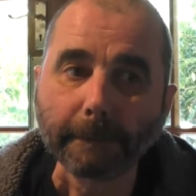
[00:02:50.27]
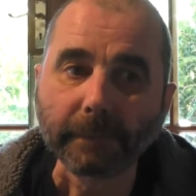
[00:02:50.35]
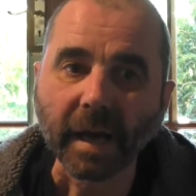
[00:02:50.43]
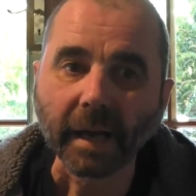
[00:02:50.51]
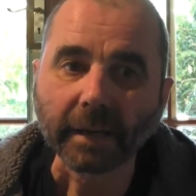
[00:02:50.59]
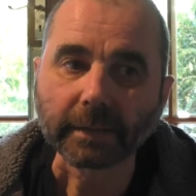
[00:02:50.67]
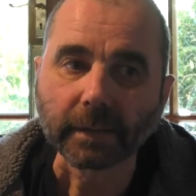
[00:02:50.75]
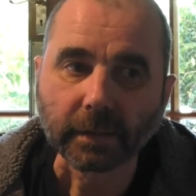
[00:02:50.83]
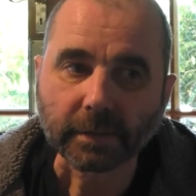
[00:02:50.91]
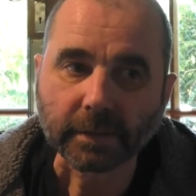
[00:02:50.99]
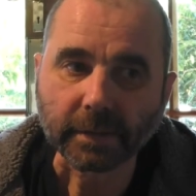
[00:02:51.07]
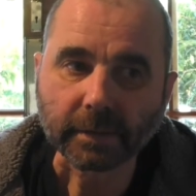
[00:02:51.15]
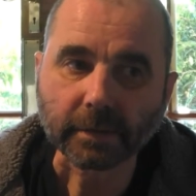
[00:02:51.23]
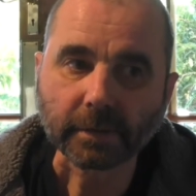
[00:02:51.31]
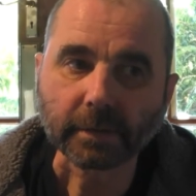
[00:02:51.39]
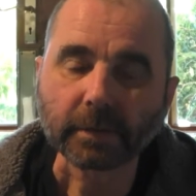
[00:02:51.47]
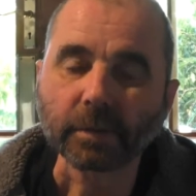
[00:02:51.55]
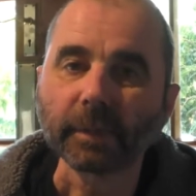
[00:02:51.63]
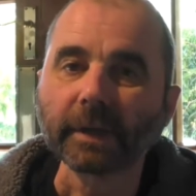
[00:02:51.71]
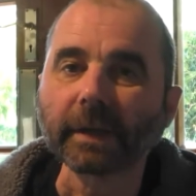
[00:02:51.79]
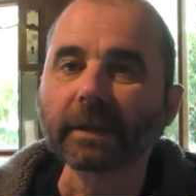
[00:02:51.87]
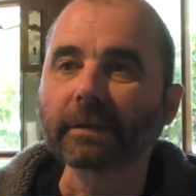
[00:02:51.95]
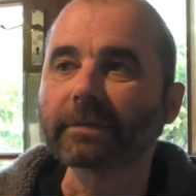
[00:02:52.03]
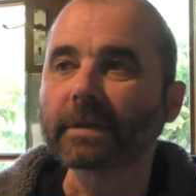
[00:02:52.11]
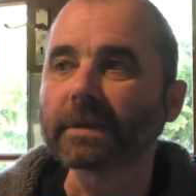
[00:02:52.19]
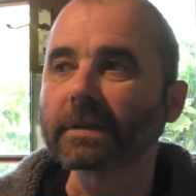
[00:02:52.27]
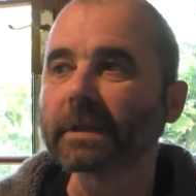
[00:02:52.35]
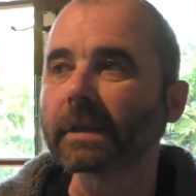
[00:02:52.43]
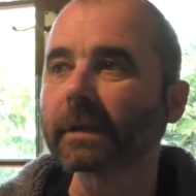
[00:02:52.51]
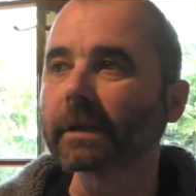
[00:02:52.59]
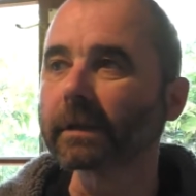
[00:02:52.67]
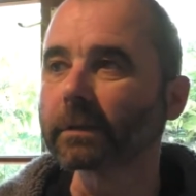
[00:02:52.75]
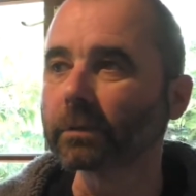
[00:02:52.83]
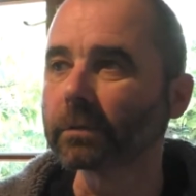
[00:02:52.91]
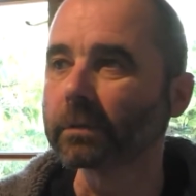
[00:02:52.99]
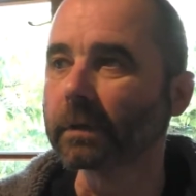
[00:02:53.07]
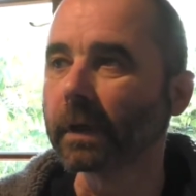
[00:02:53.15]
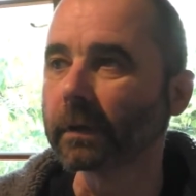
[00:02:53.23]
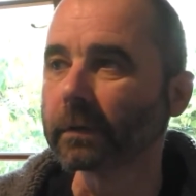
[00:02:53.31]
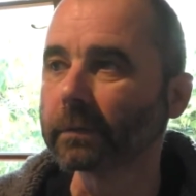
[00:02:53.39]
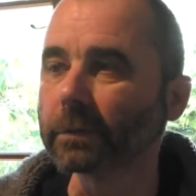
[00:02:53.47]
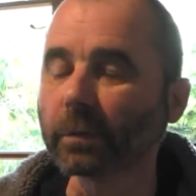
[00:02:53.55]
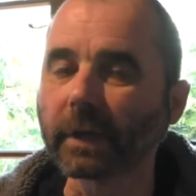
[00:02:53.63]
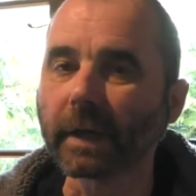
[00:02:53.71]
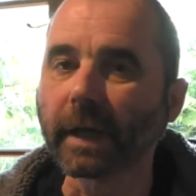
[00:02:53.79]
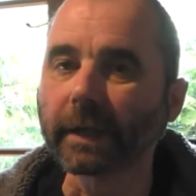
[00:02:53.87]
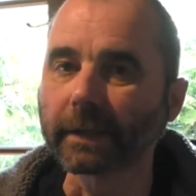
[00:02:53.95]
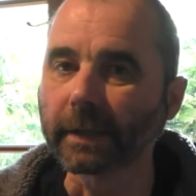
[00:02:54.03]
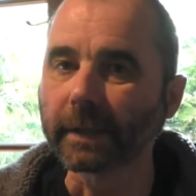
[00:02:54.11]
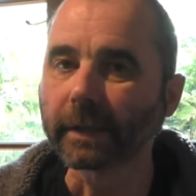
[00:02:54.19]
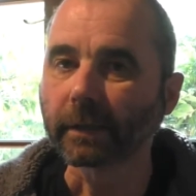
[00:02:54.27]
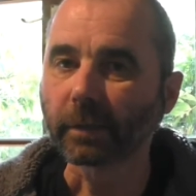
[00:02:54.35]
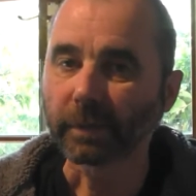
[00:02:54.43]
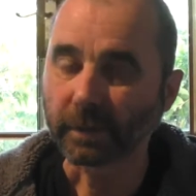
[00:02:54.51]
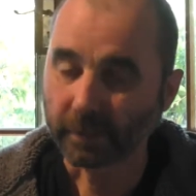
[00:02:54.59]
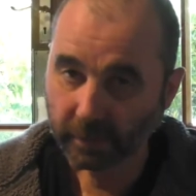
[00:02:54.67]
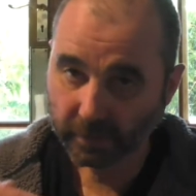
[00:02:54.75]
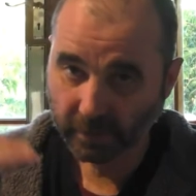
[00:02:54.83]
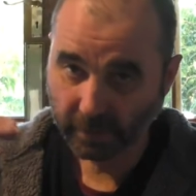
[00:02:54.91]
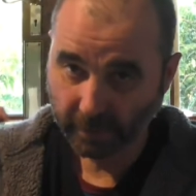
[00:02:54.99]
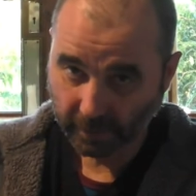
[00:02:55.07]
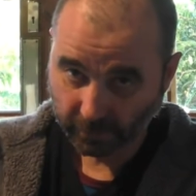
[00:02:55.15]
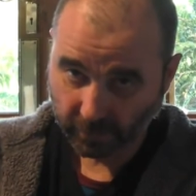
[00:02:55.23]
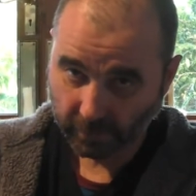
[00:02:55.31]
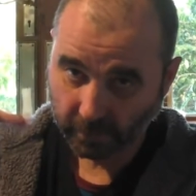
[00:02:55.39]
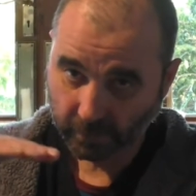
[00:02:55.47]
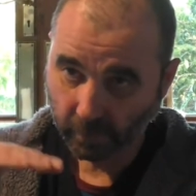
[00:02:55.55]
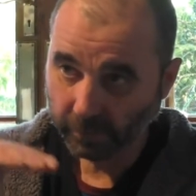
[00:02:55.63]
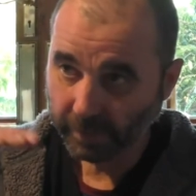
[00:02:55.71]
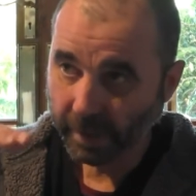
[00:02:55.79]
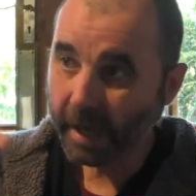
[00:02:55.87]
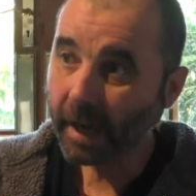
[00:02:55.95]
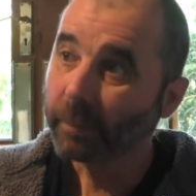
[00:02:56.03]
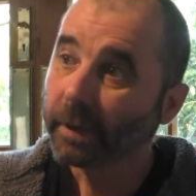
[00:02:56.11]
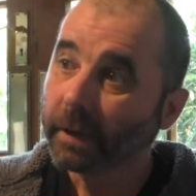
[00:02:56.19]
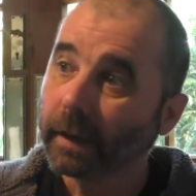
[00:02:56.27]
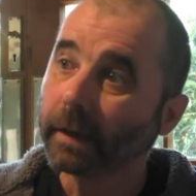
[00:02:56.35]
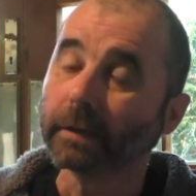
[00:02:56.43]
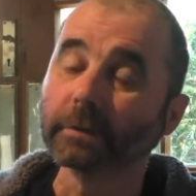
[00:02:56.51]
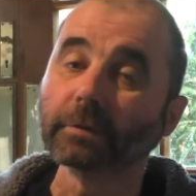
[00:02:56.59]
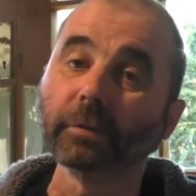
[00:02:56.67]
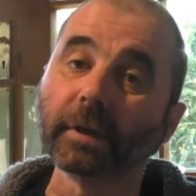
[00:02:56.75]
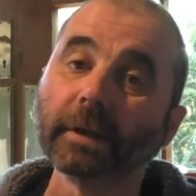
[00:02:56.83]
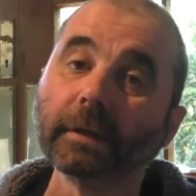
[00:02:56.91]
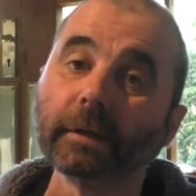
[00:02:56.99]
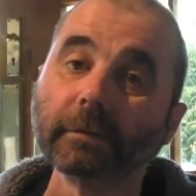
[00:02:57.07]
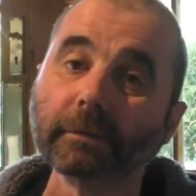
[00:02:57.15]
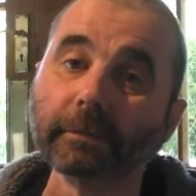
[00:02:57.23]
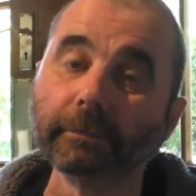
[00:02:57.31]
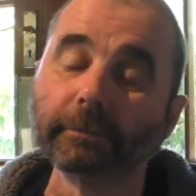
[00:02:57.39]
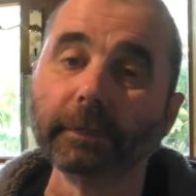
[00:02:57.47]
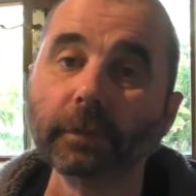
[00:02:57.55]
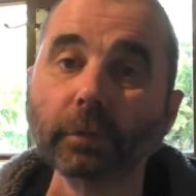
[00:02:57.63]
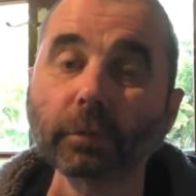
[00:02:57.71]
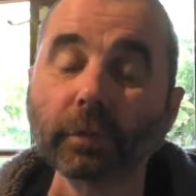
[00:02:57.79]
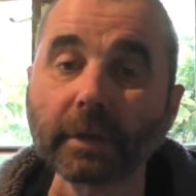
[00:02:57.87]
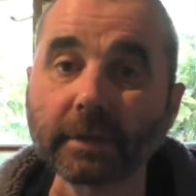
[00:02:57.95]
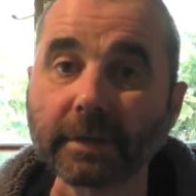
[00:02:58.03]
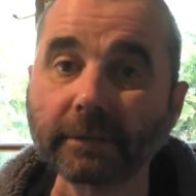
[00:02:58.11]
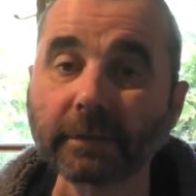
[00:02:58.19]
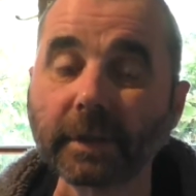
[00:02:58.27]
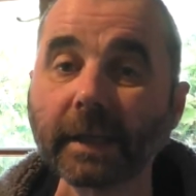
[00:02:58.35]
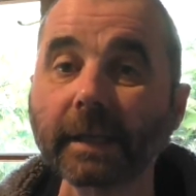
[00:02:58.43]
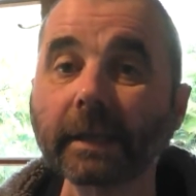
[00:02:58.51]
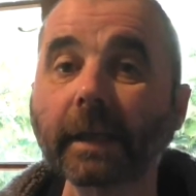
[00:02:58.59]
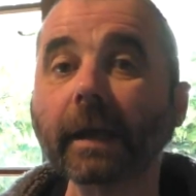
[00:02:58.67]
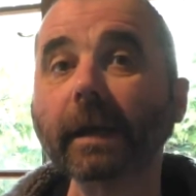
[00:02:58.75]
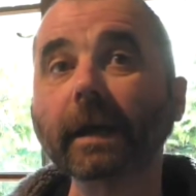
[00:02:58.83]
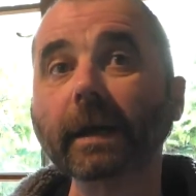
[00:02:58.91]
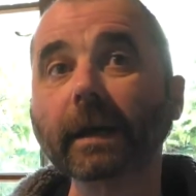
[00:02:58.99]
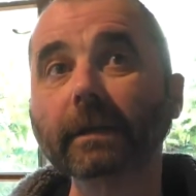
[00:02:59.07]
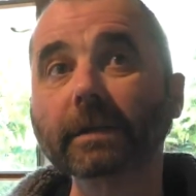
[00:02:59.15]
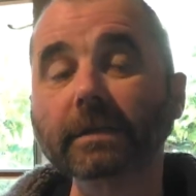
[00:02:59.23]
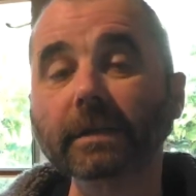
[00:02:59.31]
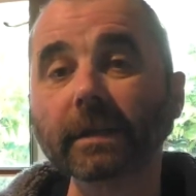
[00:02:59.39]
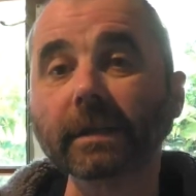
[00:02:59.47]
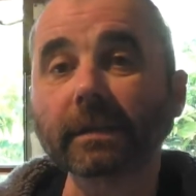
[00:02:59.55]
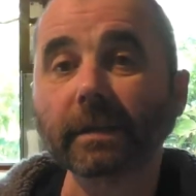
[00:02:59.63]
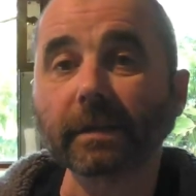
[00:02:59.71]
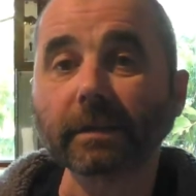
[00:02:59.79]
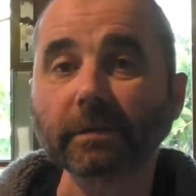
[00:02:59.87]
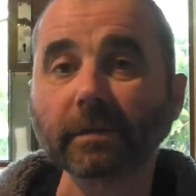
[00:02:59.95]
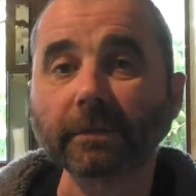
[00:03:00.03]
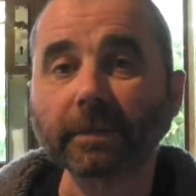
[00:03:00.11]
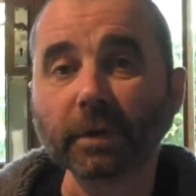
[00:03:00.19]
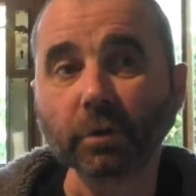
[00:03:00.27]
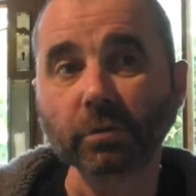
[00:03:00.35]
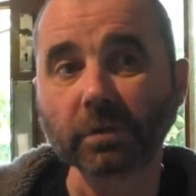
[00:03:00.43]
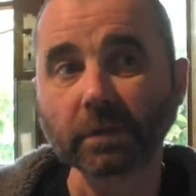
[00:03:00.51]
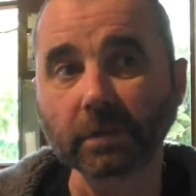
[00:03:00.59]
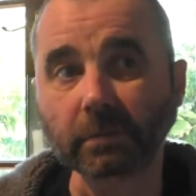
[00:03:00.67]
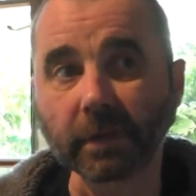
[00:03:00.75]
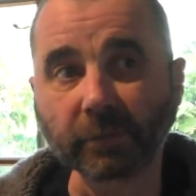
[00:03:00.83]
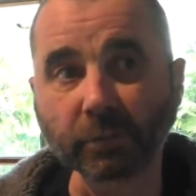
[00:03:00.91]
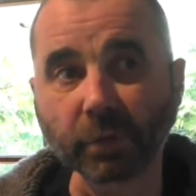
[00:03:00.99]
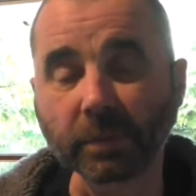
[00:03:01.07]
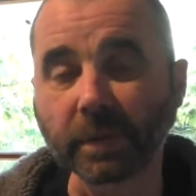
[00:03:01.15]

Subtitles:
But since the beginning of this year in 2018, I mean it was on the up until the end of 2017, and this year the views have pretty